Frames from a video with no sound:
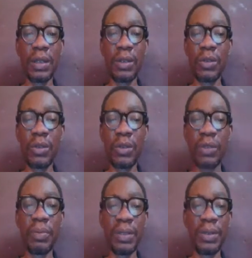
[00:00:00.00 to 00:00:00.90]
one of the
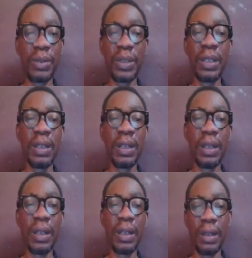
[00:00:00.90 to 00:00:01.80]
best to it.
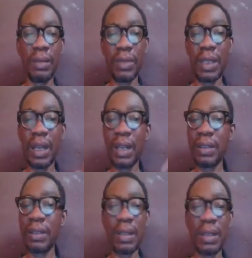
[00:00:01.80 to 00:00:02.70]
It adds
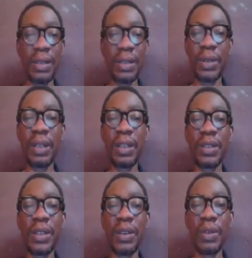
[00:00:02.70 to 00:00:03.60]
extra layer
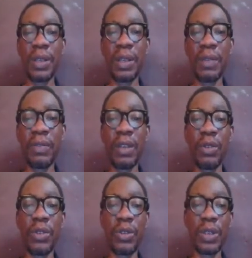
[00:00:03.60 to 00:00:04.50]
security and firewall to your
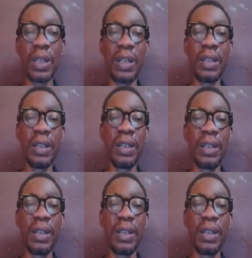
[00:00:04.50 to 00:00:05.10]
site by